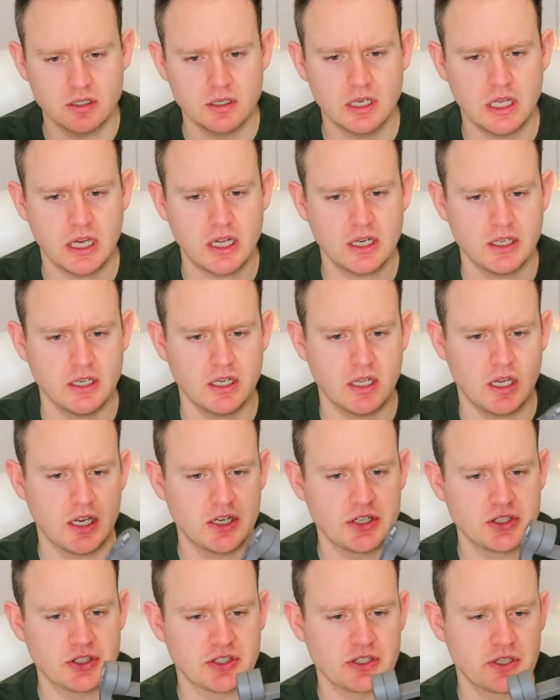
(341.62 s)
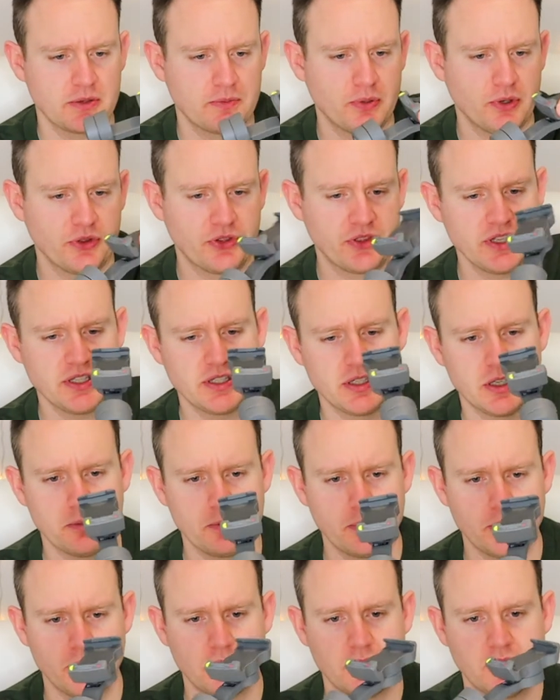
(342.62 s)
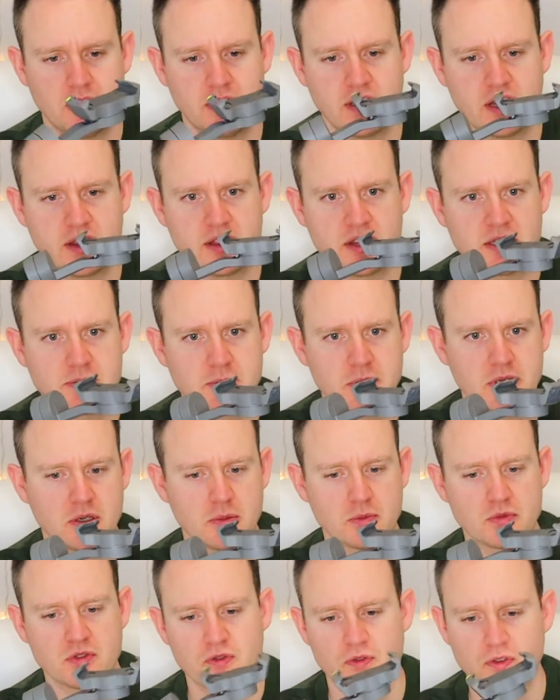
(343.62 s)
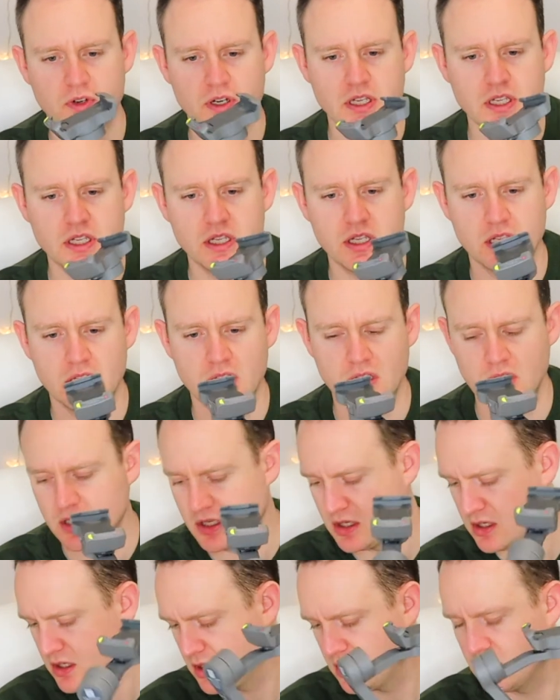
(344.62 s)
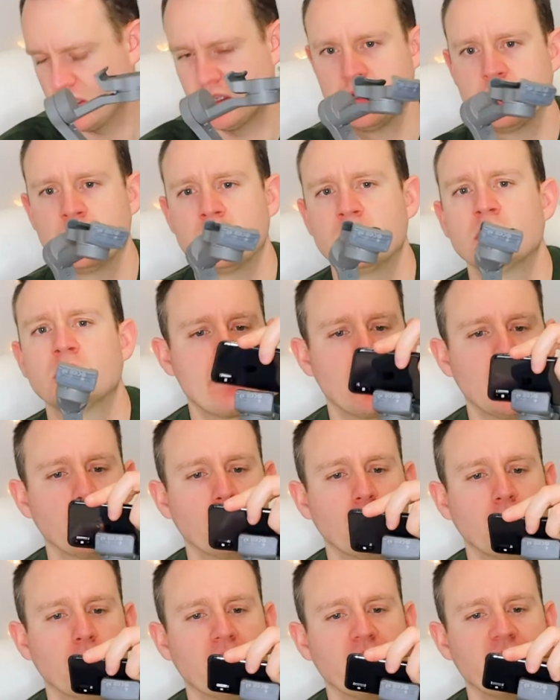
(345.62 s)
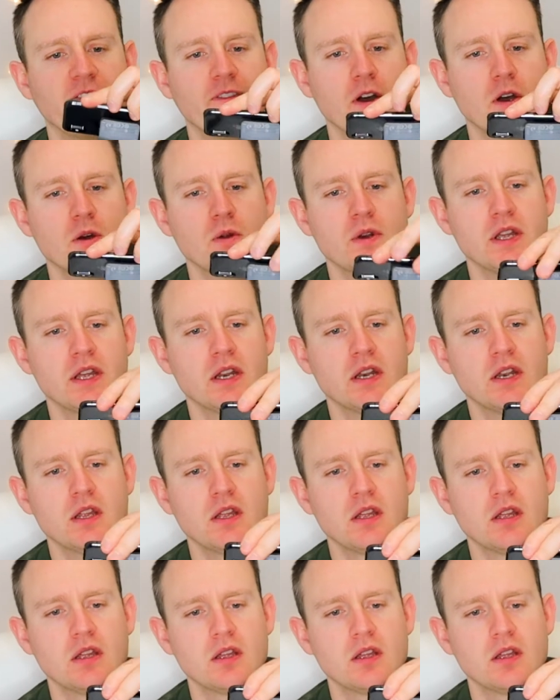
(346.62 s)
unlock it, I just put this up and then this becomes free. I put my phone in